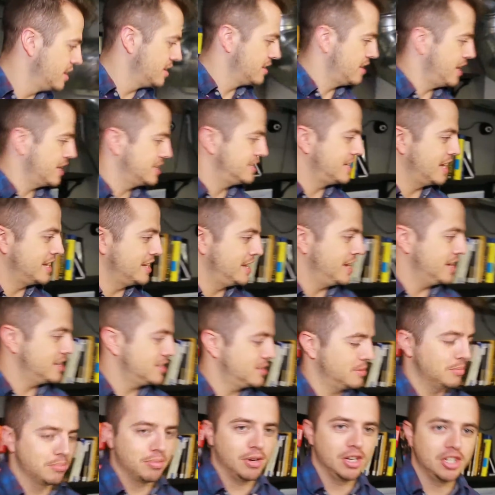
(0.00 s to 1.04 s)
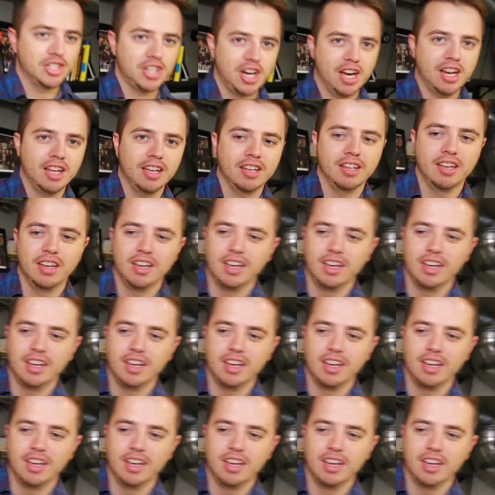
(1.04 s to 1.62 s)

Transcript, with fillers: Thanks, Dan Nix, appreciate it.